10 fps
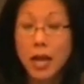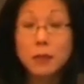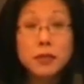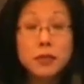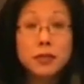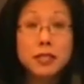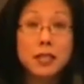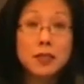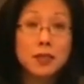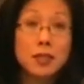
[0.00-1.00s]
Absolute
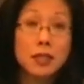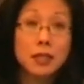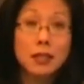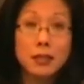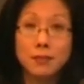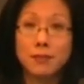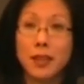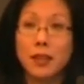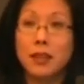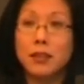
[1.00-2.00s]
Destiny,
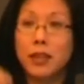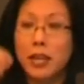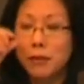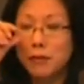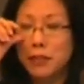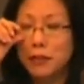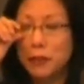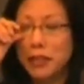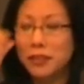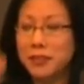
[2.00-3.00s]
another AMV
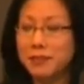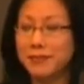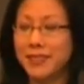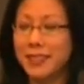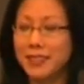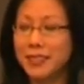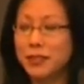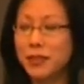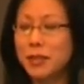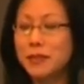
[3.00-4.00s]
creator,
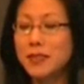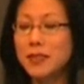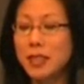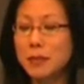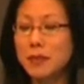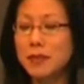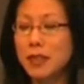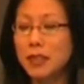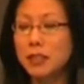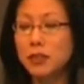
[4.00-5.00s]
describes the steps
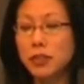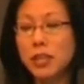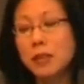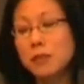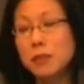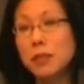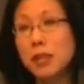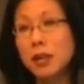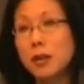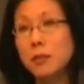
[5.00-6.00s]
that it took him to
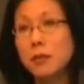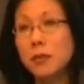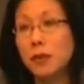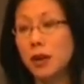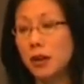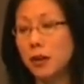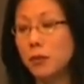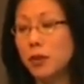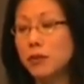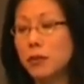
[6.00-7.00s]
become
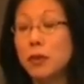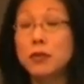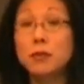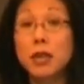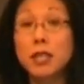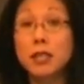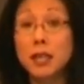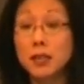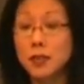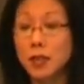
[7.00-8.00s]
uh, one of the most
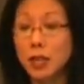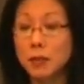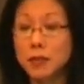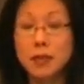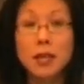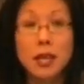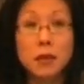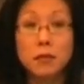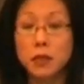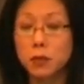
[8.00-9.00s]
recognized names in the
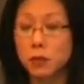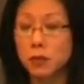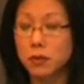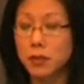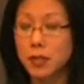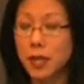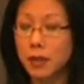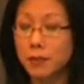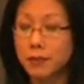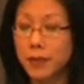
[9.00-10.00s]
AMV world
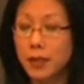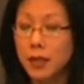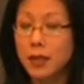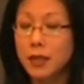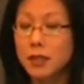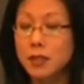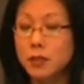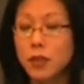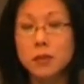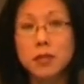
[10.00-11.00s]
today. He
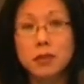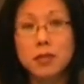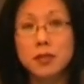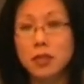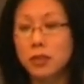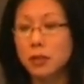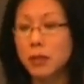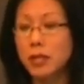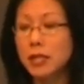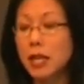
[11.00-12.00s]
describes how he
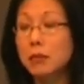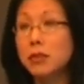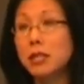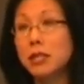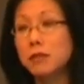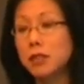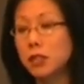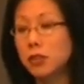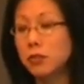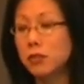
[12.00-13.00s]
started by dabbling in
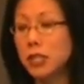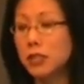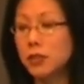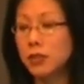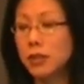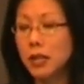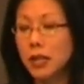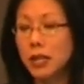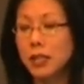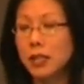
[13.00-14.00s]
video creation
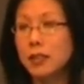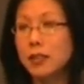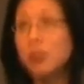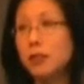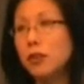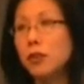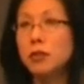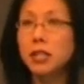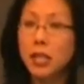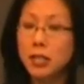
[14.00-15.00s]
he, you know,
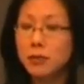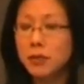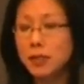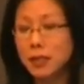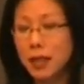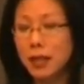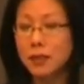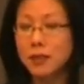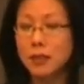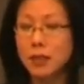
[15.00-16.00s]
engaged with the
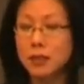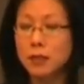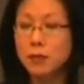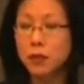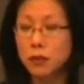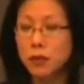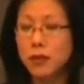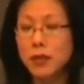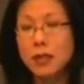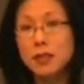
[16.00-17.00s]
text as a viewer,
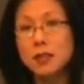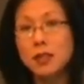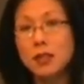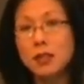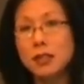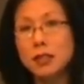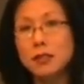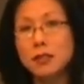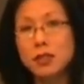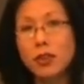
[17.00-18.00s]
and then he
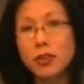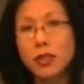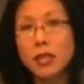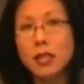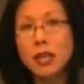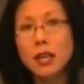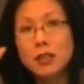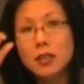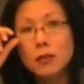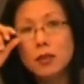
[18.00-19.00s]
started slowly
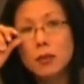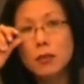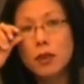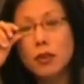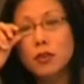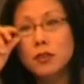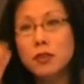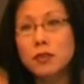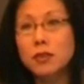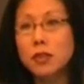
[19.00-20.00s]
engaging with the broader
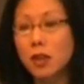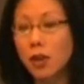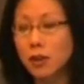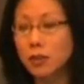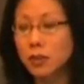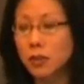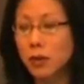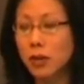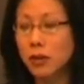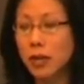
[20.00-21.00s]
social ecology
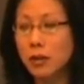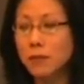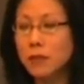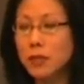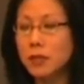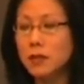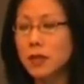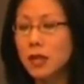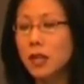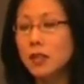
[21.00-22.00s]
around AMVs.